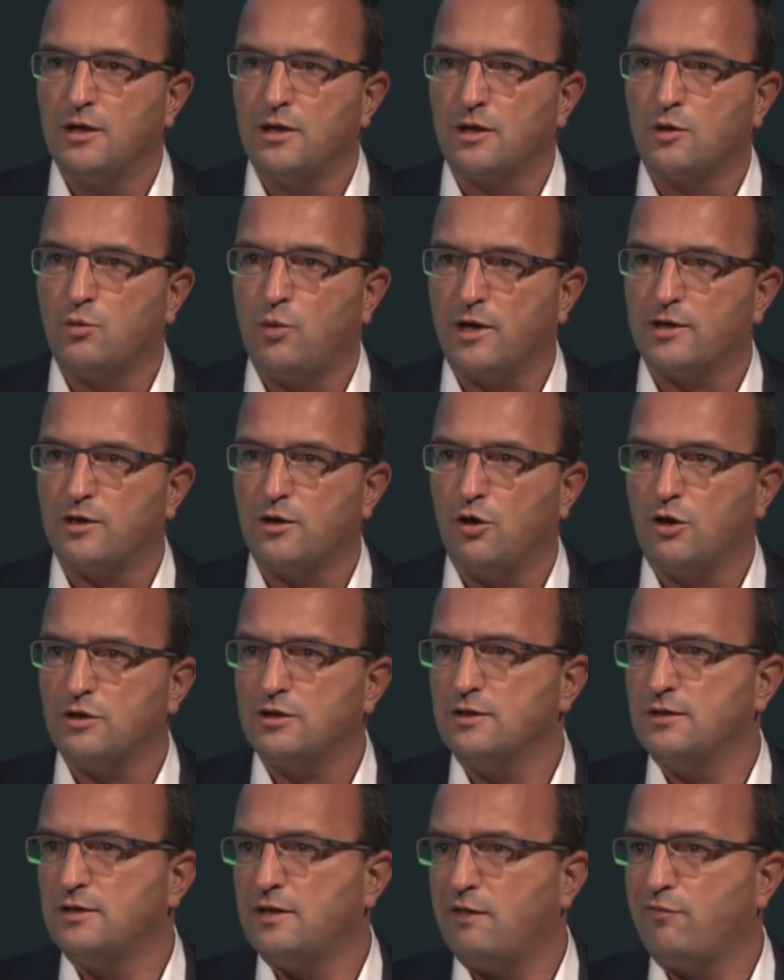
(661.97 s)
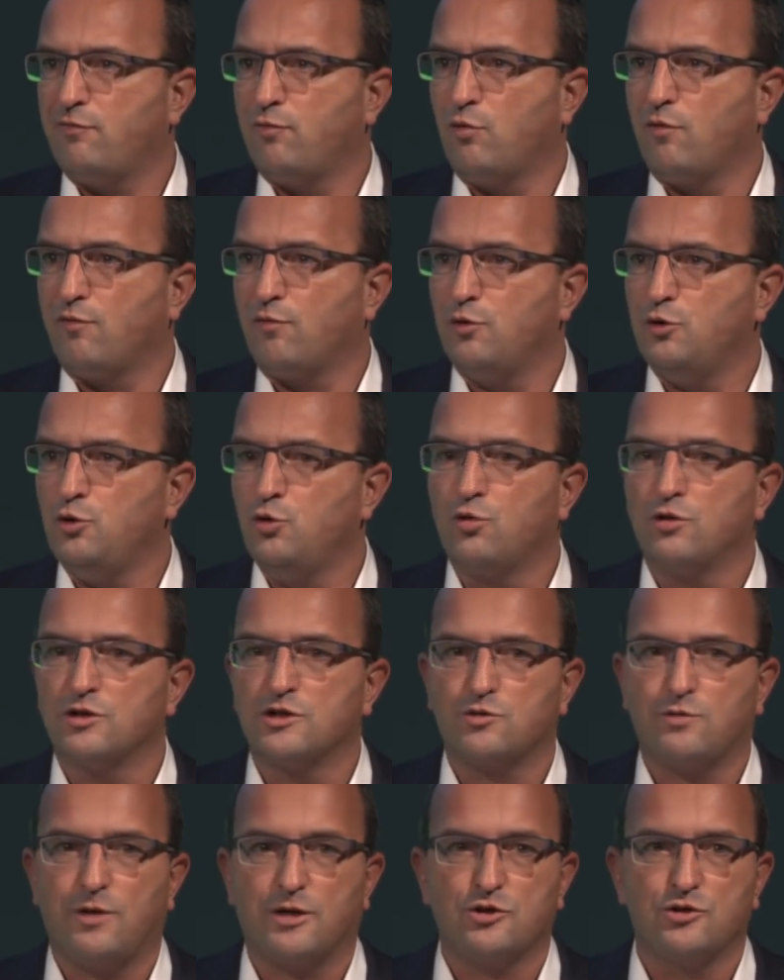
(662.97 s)
quite a lot, and therefore for new
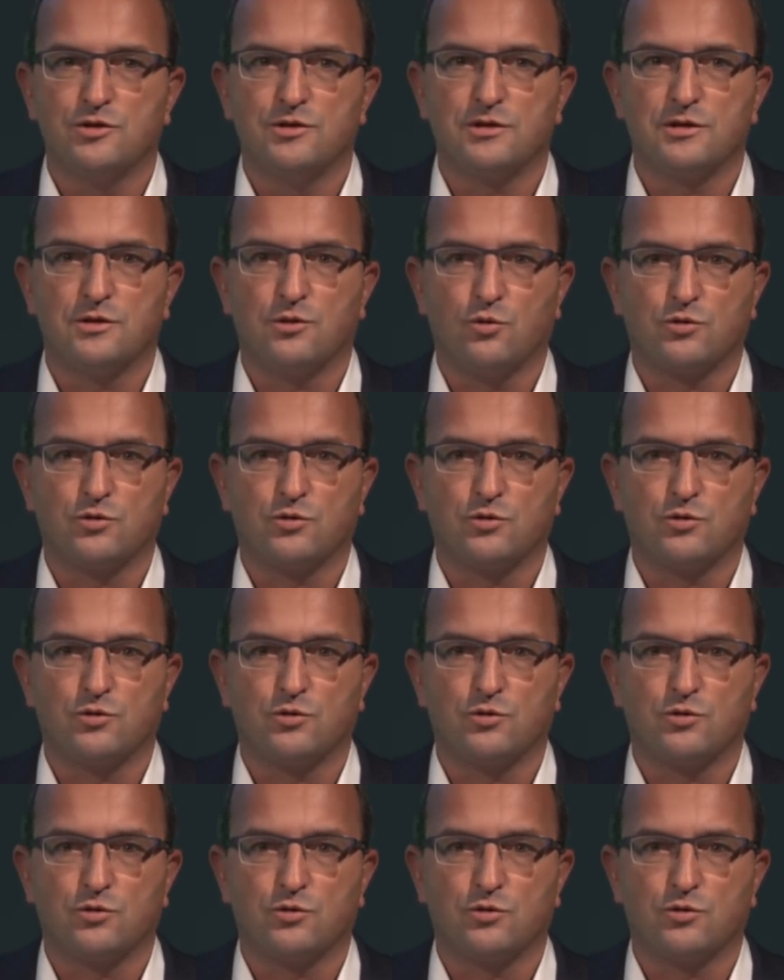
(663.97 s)
constructions and